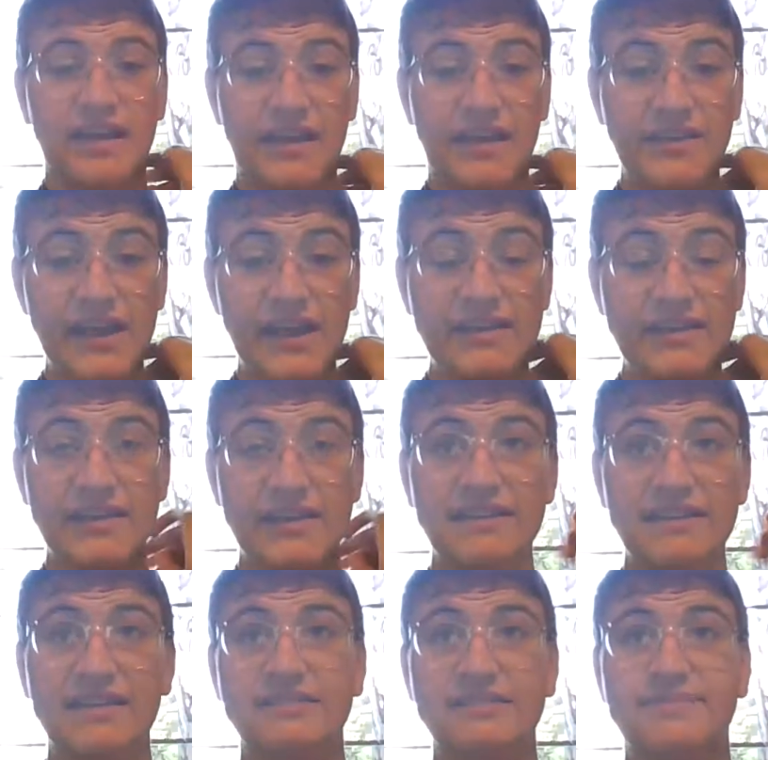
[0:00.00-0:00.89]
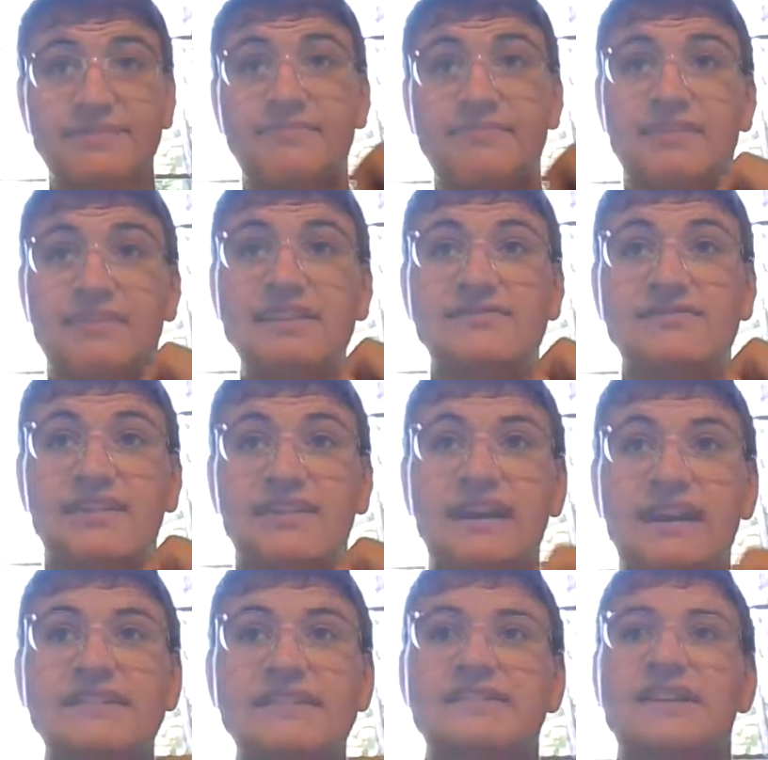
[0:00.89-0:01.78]
I've got nothing else but praise
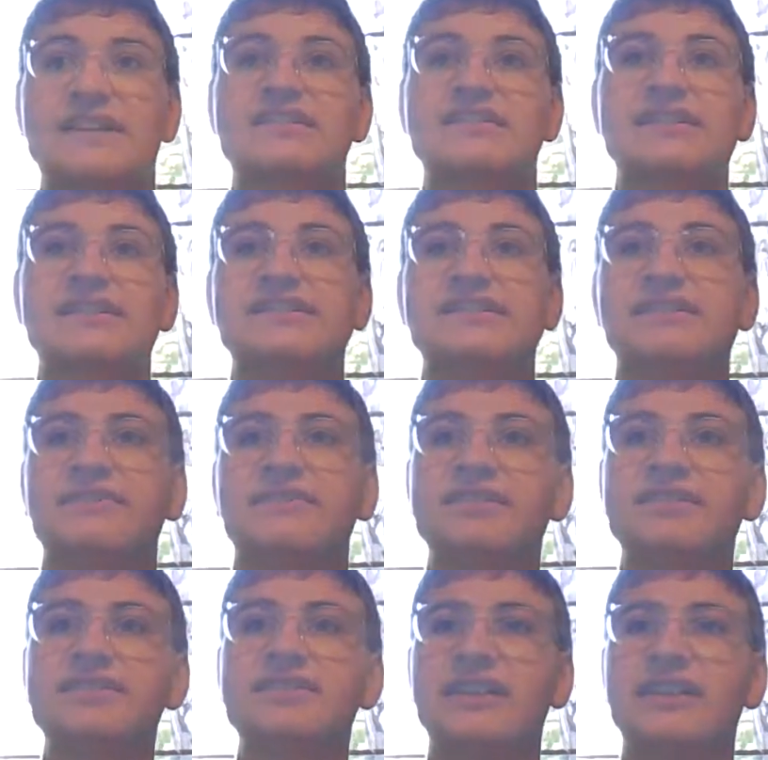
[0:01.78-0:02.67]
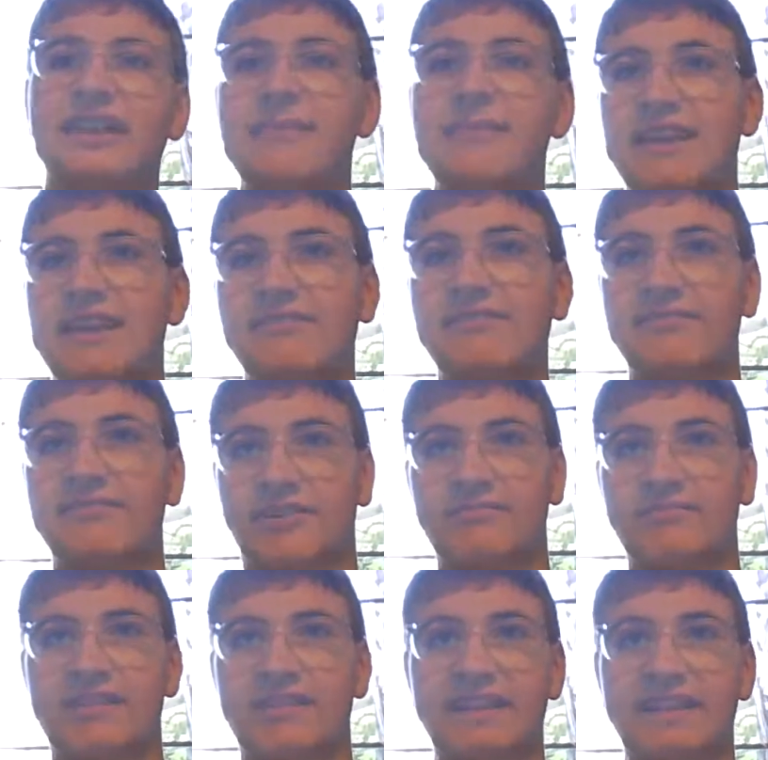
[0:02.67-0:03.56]
for Ice Age. It's an original animated
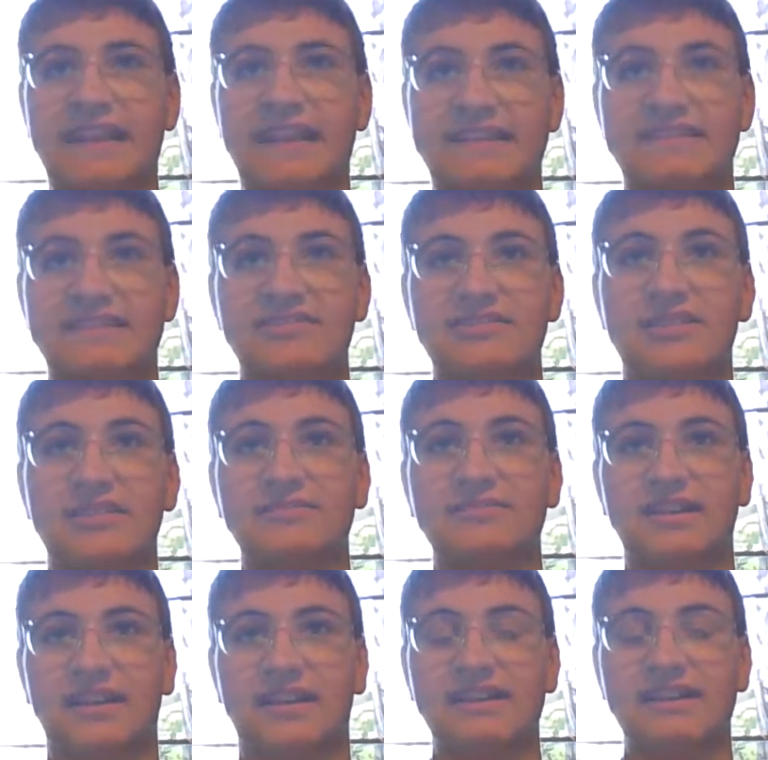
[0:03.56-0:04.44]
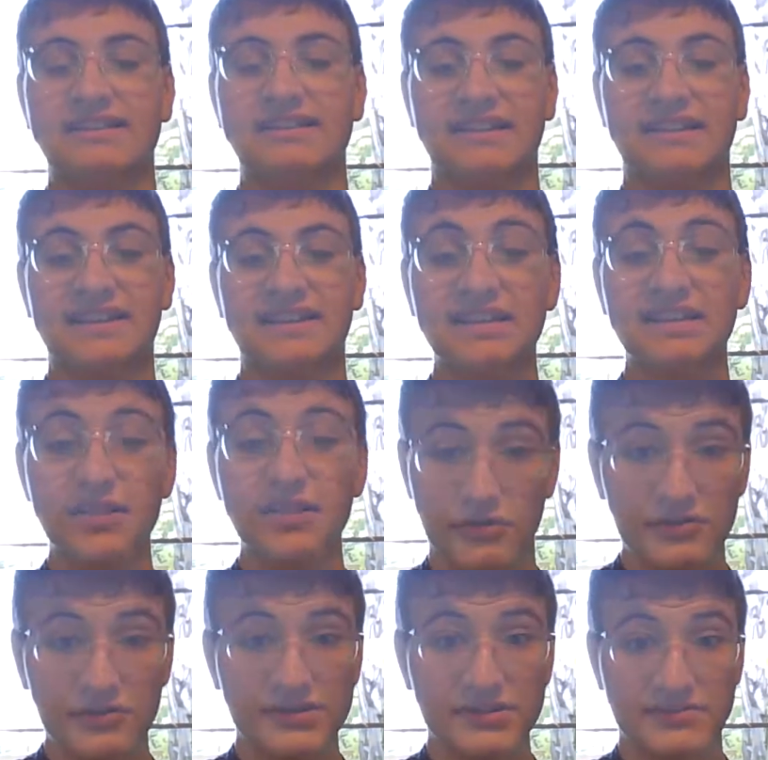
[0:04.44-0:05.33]
film that gets the job done. It's
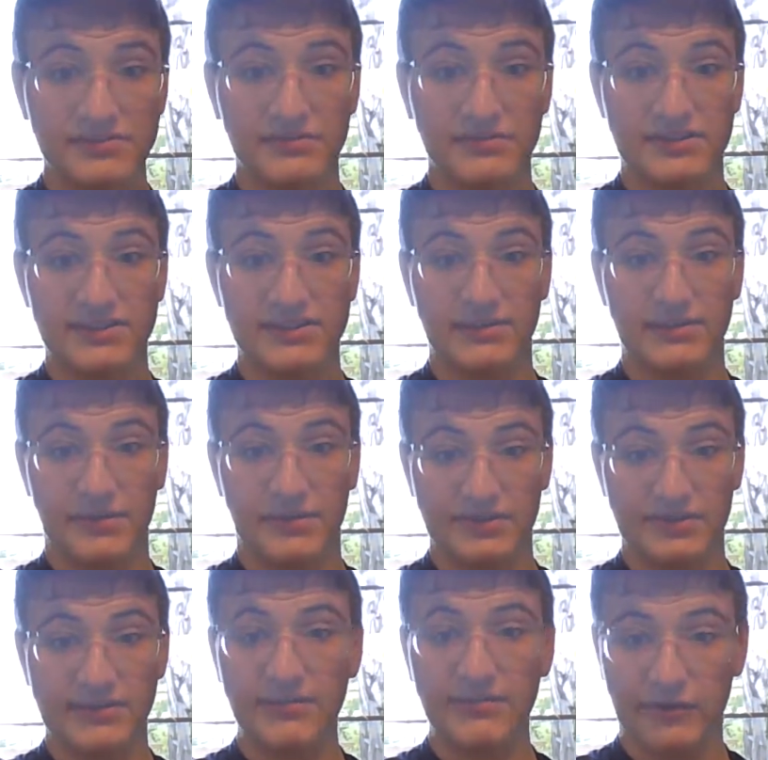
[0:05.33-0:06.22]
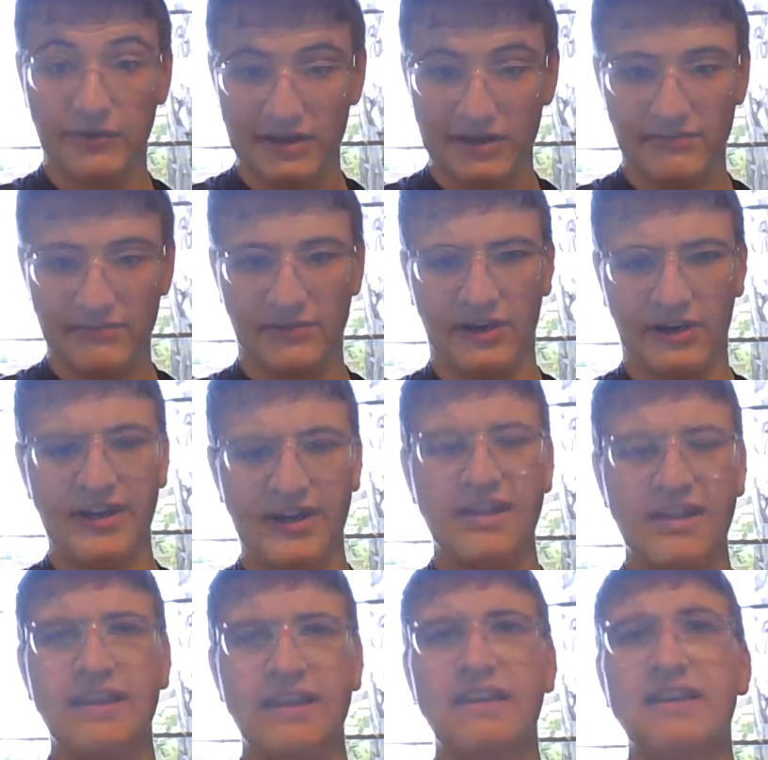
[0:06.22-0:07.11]
cute, which is the most important part.